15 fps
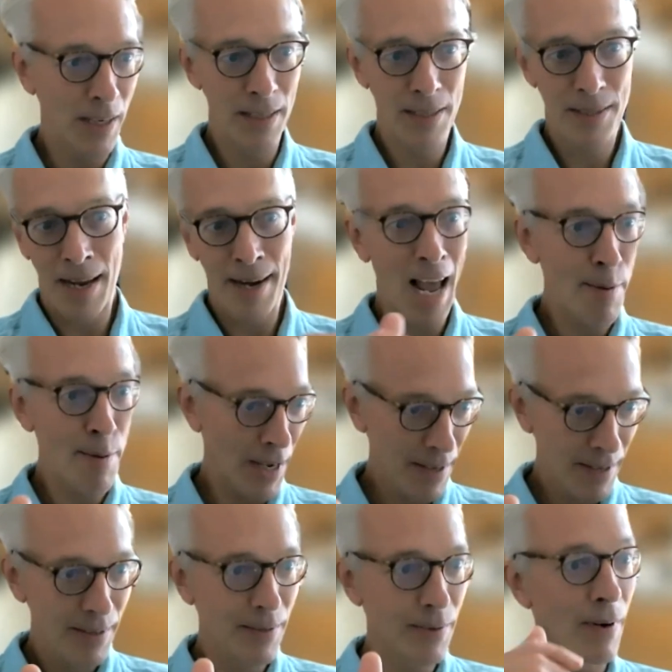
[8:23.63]
it's dynamic,
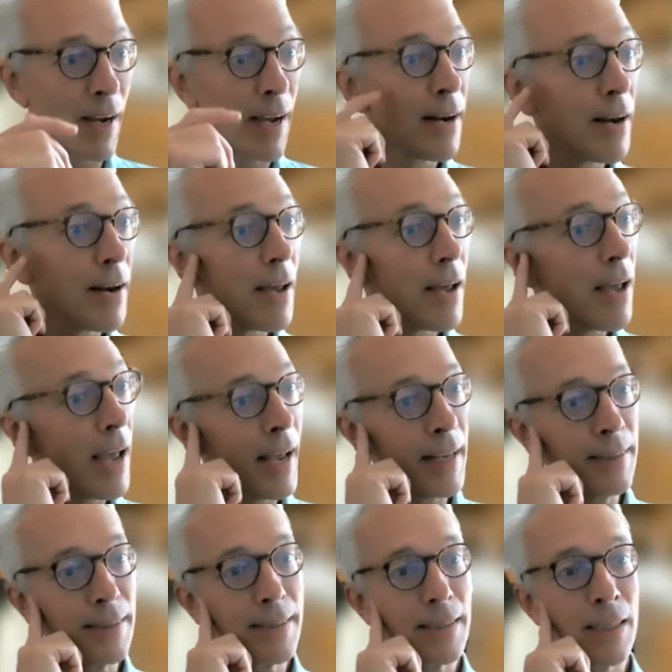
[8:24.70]
right?
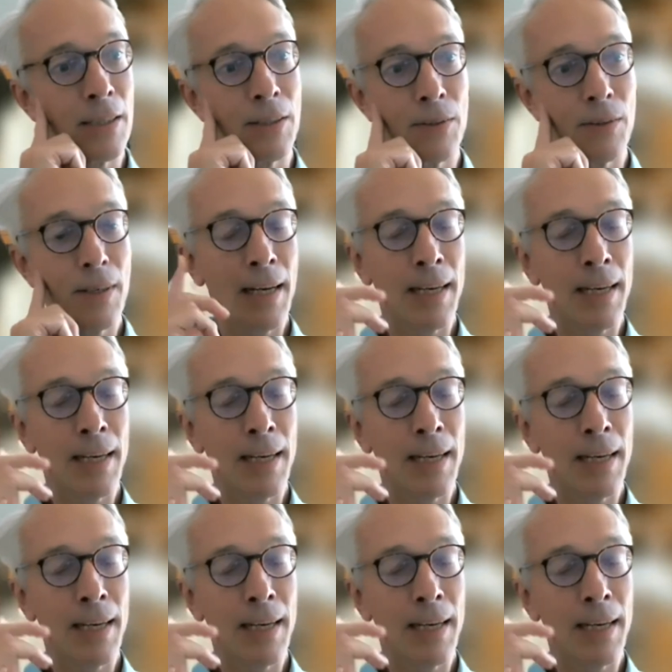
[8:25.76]
So